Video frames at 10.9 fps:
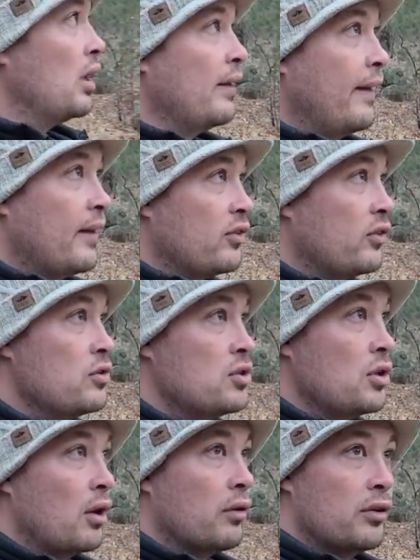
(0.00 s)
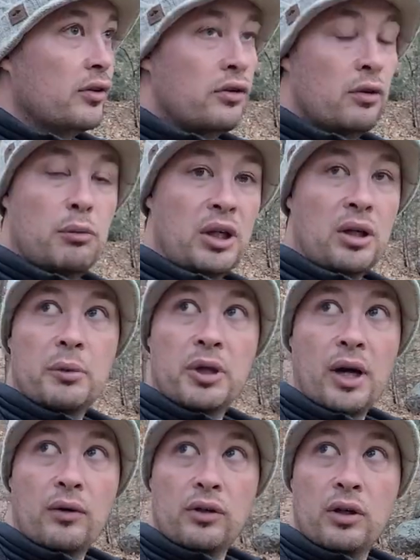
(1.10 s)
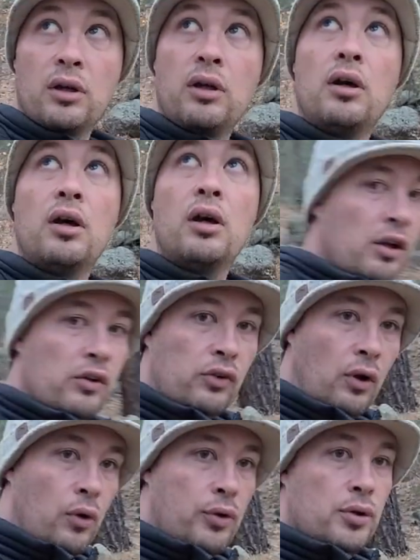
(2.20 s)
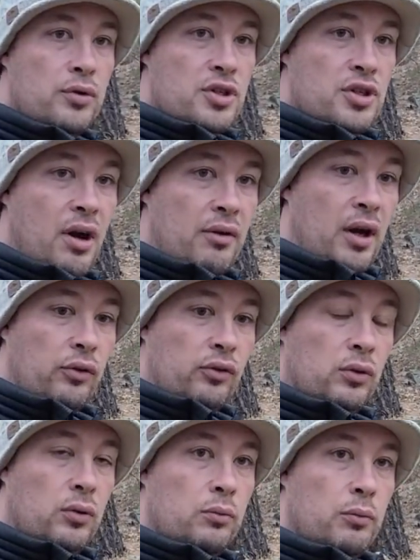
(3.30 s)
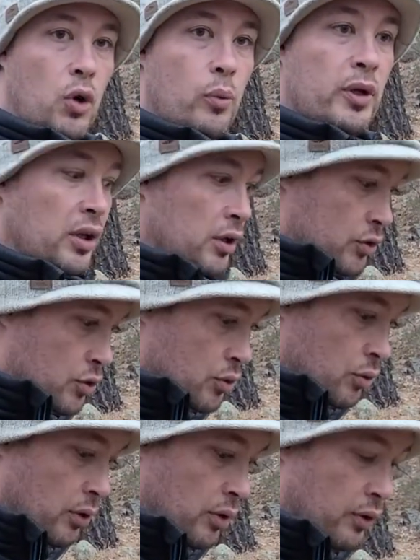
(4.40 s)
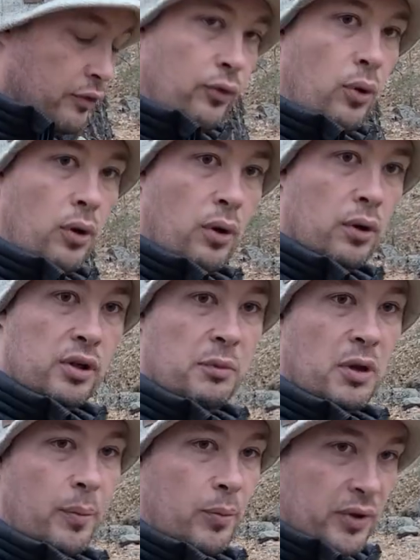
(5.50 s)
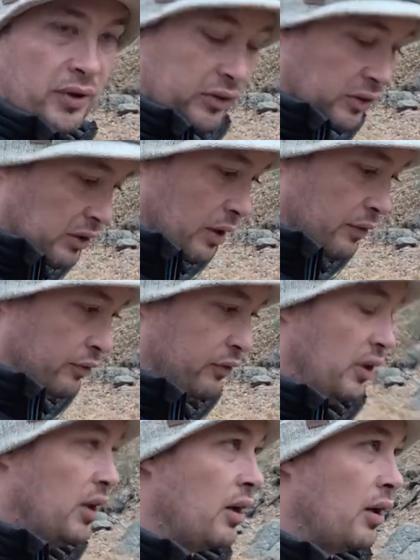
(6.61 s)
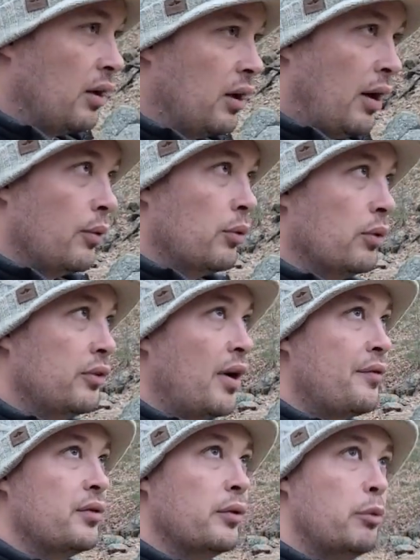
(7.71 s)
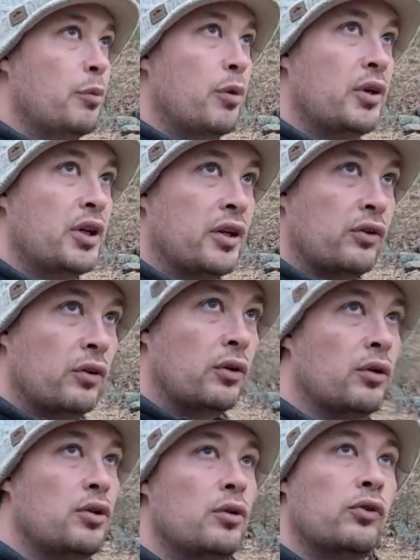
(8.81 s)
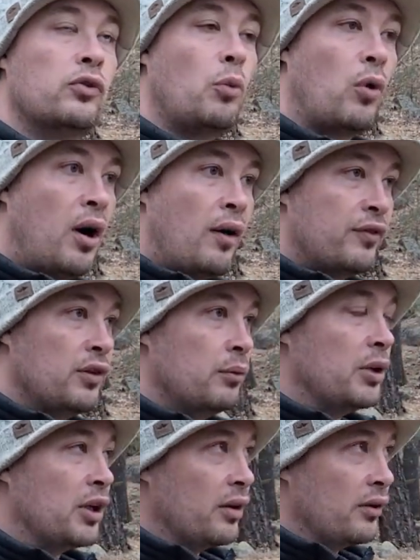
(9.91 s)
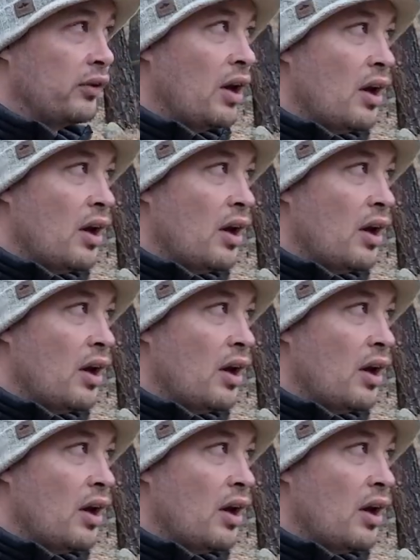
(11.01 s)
That's the geologist in me coming out. So huge shout out to Moment and SHURE for hooking me up with this stuff. And I will definitely be putting it to good use more often because